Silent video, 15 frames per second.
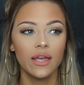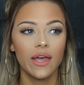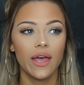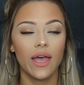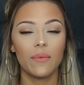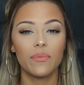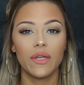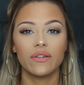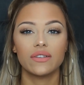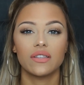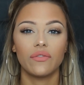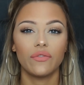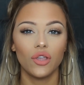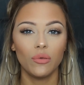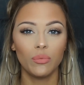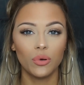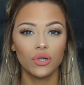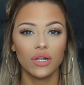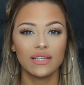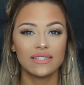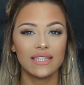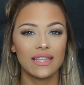There is a few
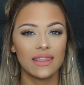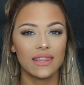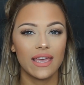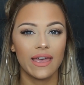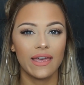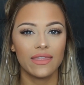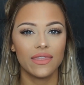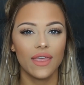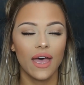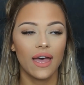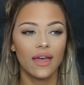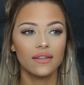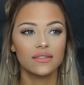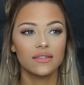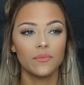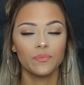products in there that